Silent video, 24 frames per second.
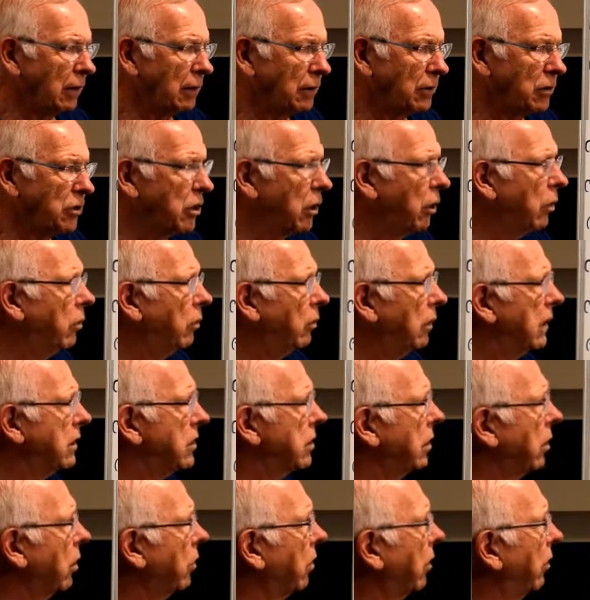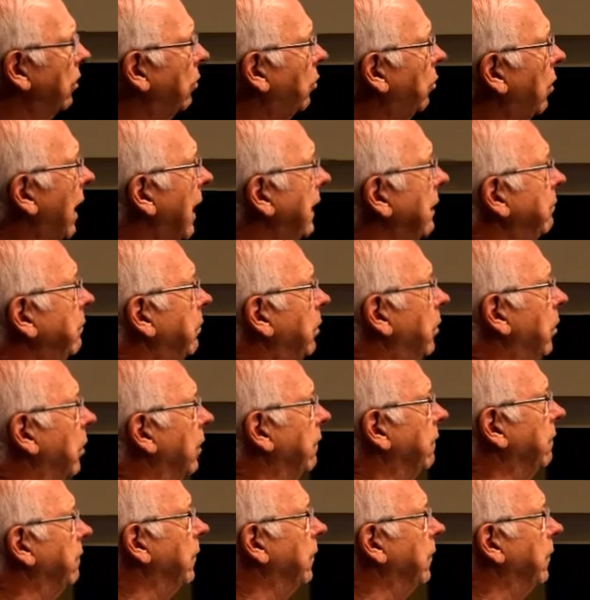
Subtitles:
so let's go to the whiteboard